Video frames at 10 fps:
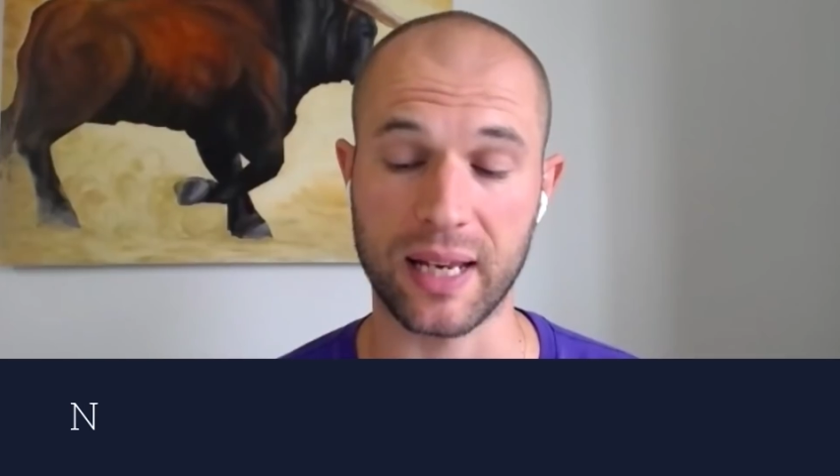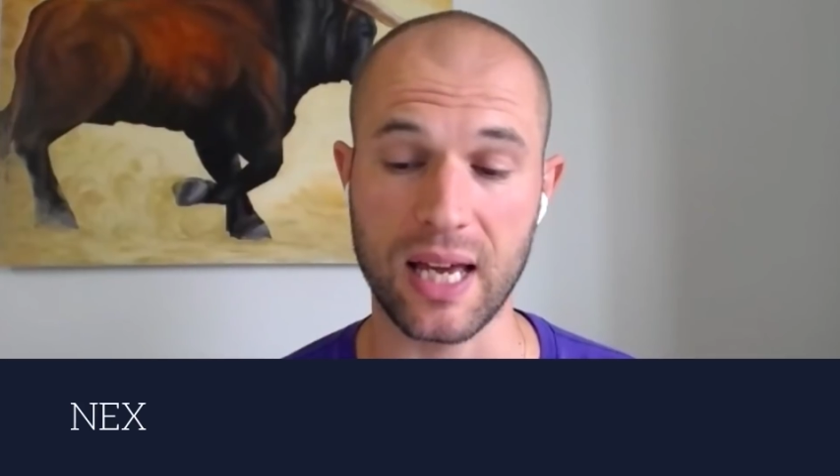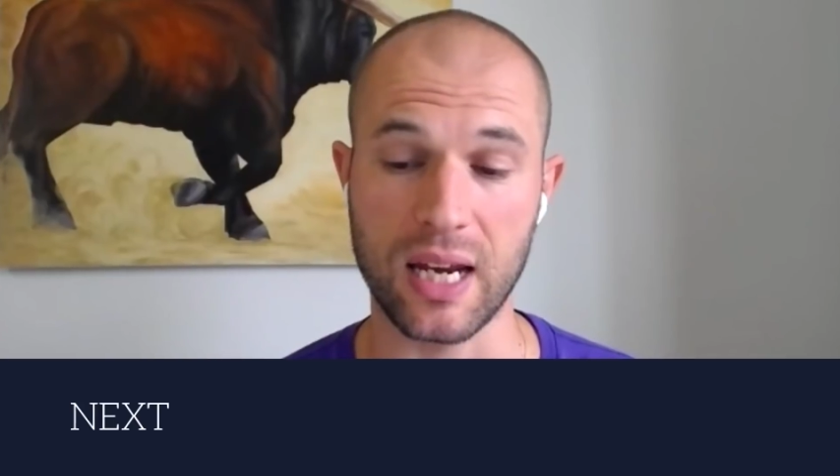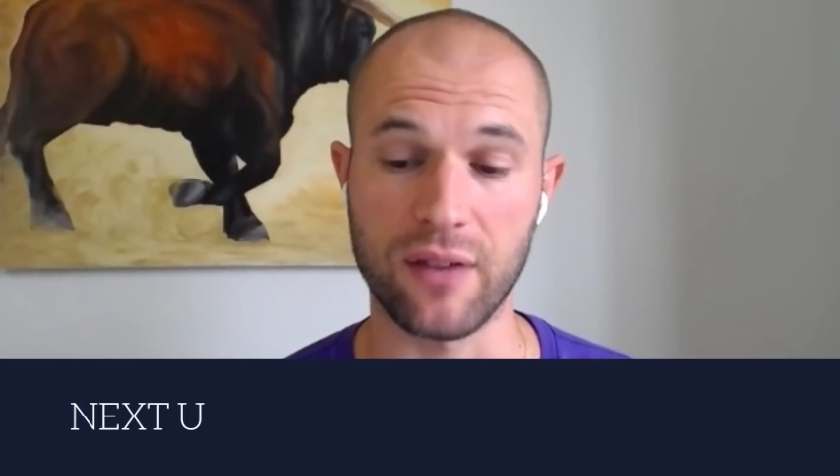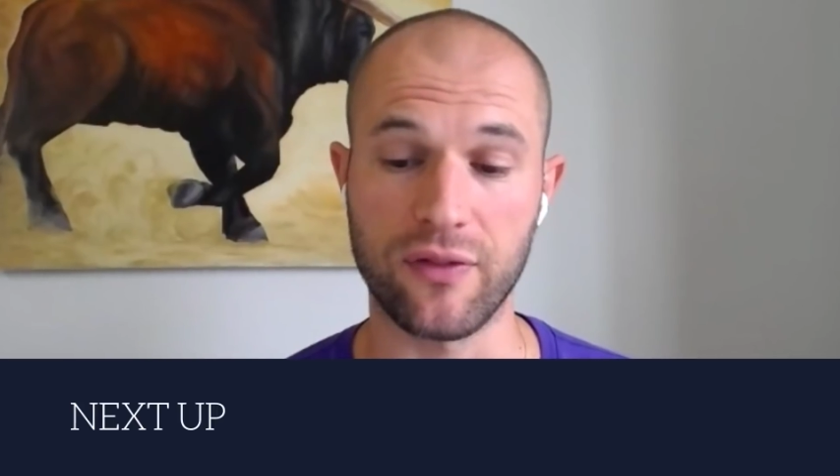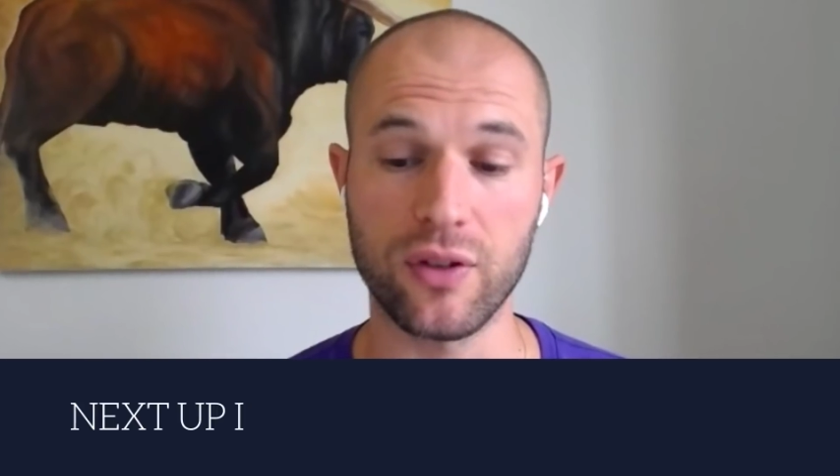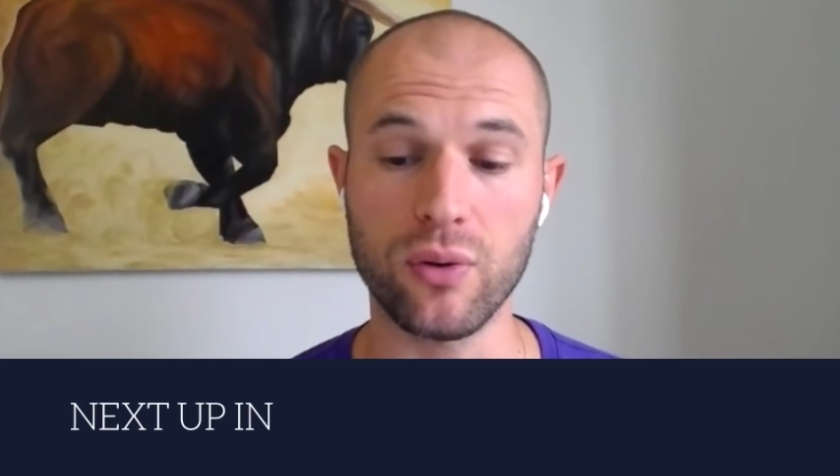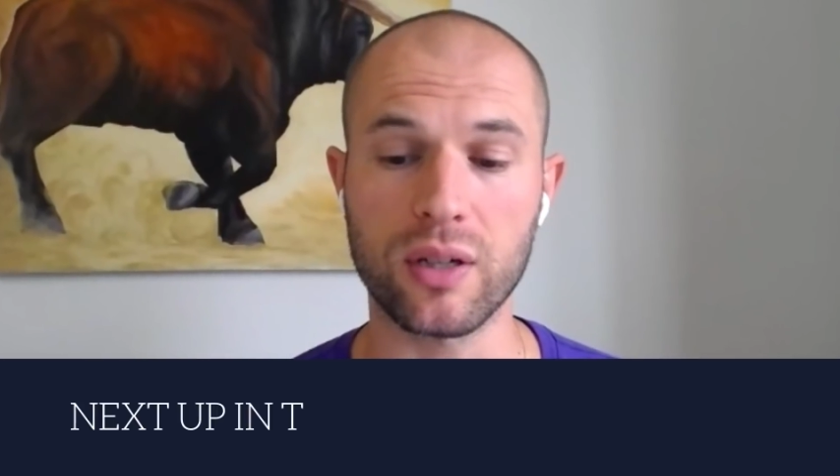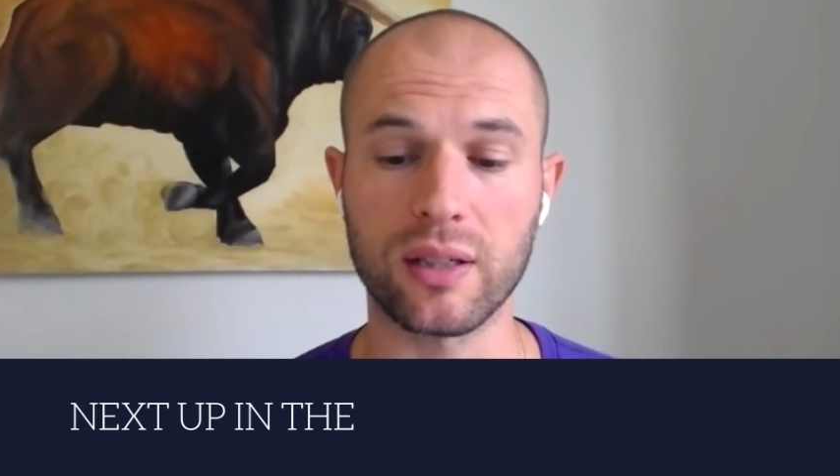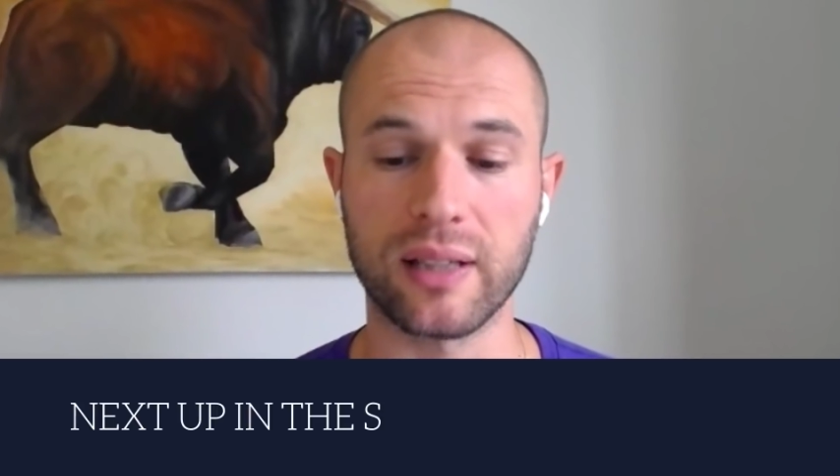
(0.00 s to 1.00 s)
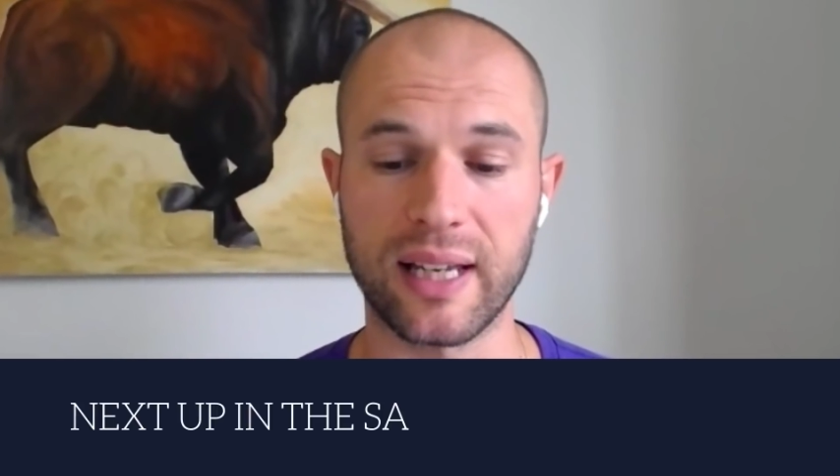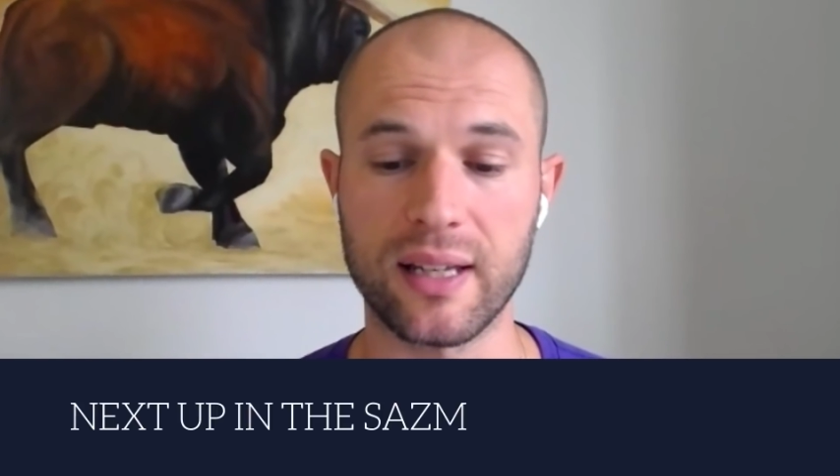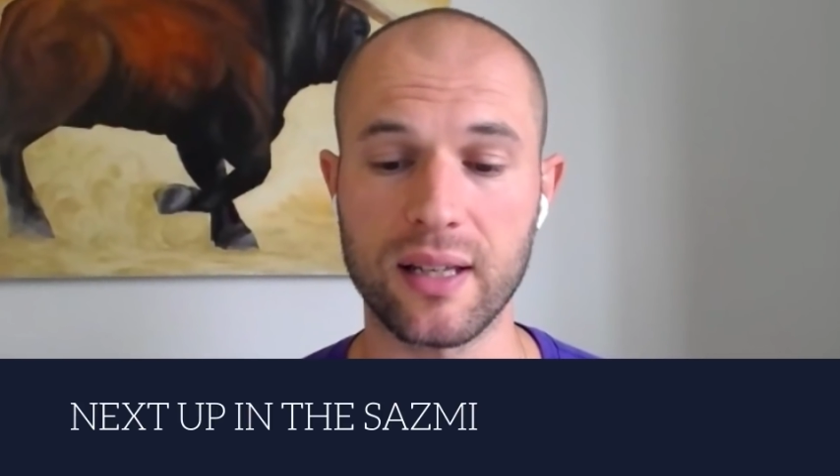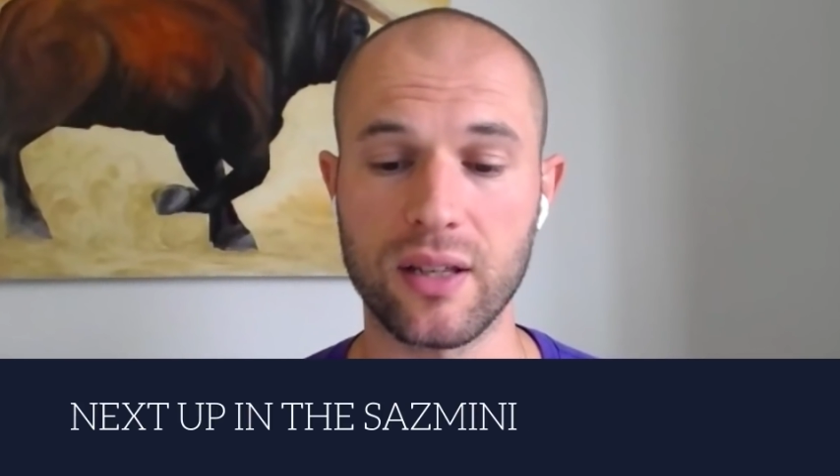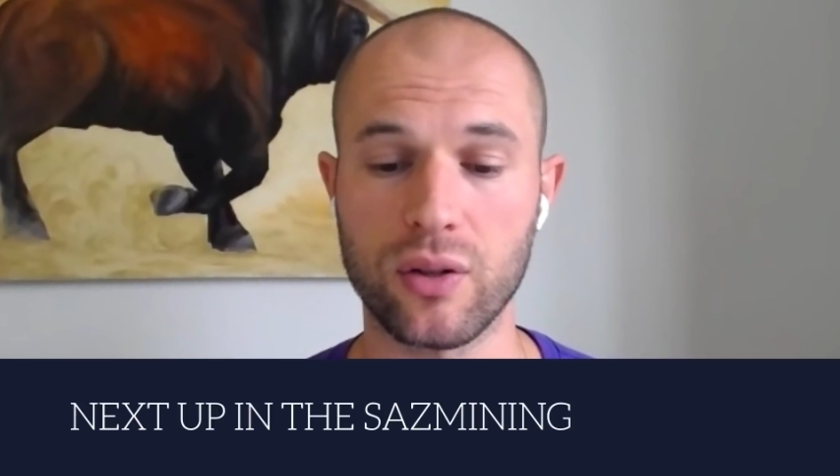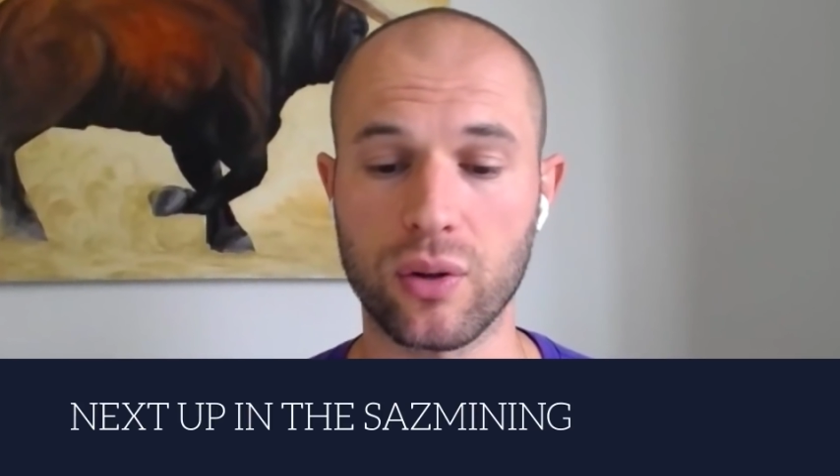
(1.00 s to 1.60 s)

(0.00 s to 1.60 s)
But again, if you are lending